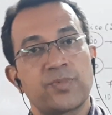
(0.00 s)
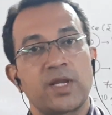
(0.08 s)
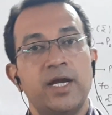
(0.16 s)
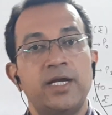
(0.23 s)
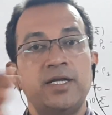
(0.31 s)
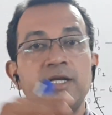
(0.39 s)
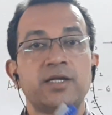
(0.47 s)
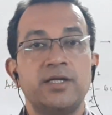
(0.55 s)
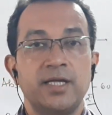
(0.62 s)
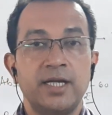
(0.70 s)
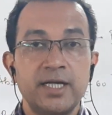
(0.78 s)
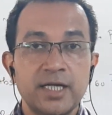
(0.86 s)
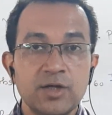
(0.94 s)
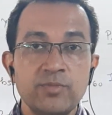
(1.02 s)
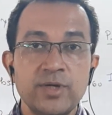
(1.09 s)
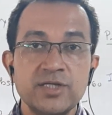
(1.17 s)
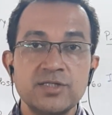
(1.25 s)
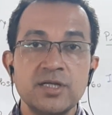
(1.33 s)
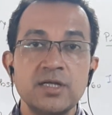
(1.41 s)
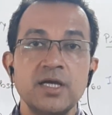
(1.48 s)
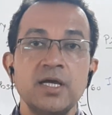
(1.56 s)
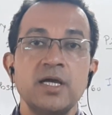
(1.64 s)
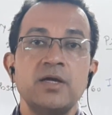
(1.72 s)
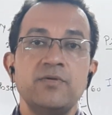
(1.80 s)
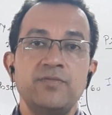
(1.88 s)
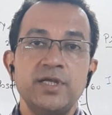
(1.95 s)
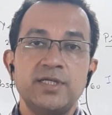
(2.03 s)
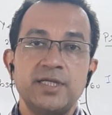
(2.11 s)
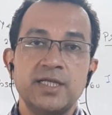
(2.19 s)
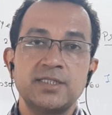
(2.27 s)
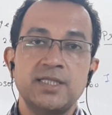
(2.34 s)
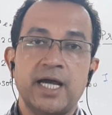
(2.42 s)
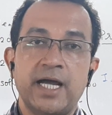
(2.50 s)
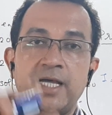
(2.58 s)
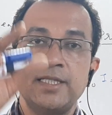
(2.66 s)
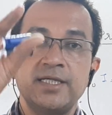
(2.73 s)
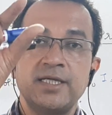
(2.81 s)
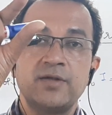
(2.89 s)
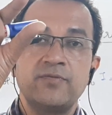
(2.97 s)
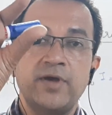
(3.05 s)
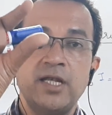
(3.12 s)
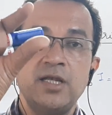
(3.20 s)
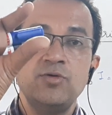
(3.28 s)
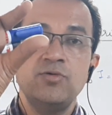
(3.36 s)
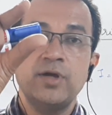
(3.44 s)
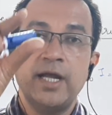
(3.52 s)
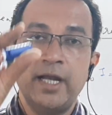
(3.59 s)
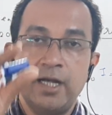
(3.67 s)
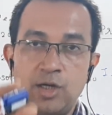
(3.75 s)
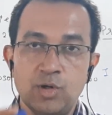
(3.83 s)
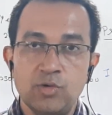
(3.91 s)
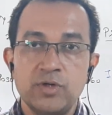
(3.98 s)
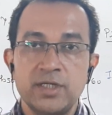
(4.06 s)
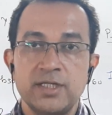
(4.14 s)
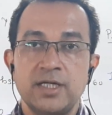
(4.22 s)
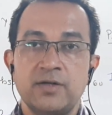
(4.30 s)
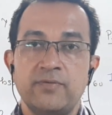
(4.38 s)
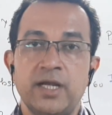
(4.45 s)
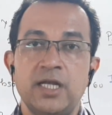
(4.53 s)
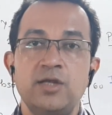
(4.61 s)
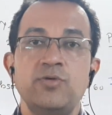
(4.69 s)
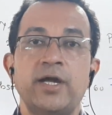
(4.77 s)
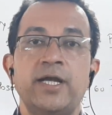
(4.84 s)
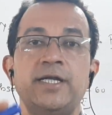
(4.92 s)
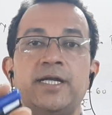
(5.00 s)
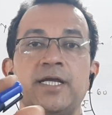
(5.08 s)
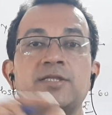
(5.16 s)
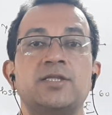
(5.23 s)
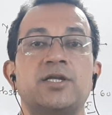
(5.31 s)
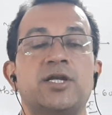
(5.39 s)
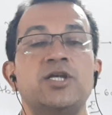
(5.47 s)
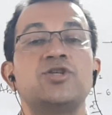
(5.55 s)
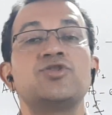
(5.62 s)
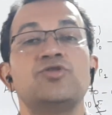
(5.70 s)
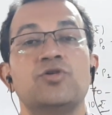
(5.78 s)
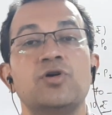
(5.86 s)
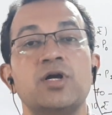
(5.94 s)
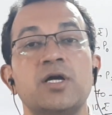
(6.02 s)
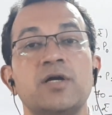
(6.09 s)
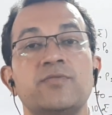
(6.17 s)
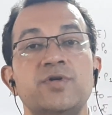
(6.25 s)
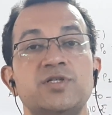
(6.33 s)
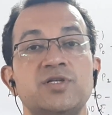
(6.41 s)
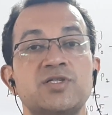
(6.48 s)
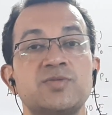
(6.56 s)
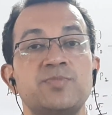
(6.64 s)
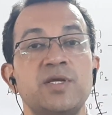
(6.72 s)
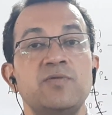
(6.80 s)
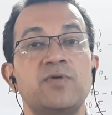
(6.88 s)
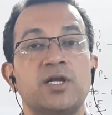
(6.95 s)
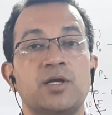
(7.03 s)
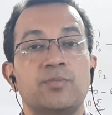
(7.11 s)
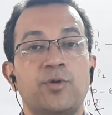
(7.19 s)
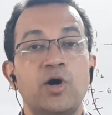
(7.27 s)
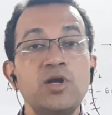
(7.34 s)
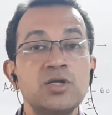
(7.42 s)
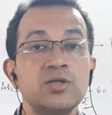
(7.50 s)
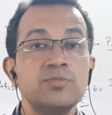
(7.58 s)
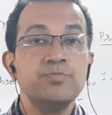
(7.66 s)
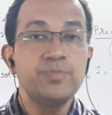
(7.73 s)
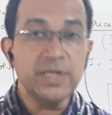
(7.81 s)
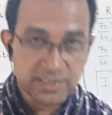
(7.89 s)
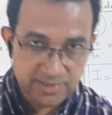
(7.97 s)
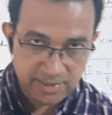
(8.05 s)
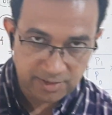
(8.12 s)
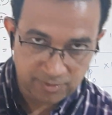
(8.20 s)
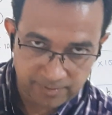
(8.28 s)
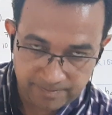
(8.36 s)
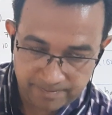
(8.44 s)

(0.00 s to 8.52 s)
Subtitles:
And in relative measure, we take the higher real value and lower real value and take the ratio which is P1 upon P0.